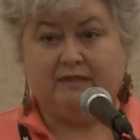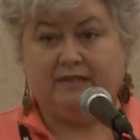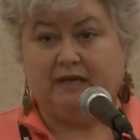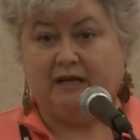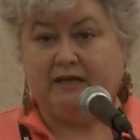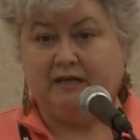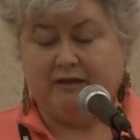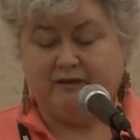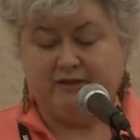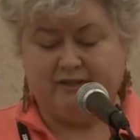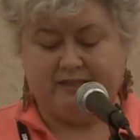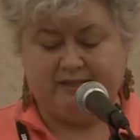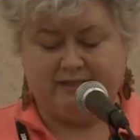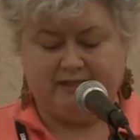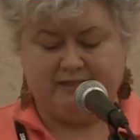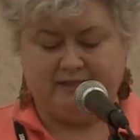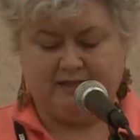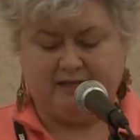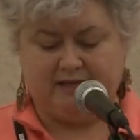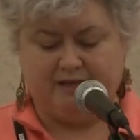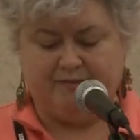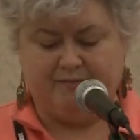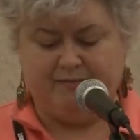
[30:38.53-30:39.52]
Another C
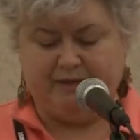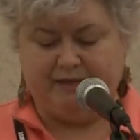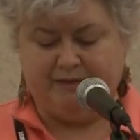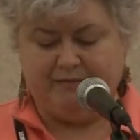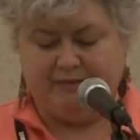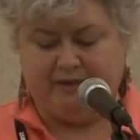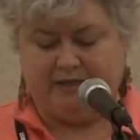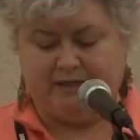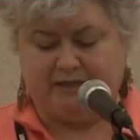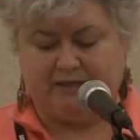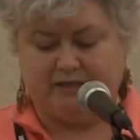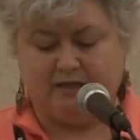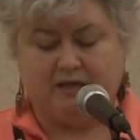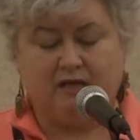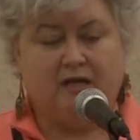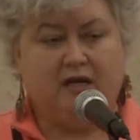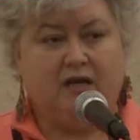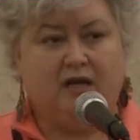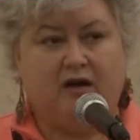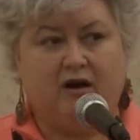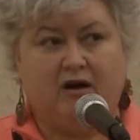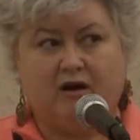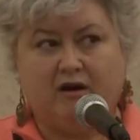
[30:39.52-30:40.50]
is commitment.
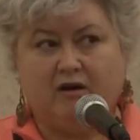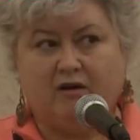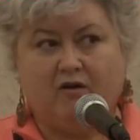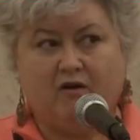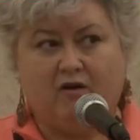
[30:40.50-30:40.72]
Are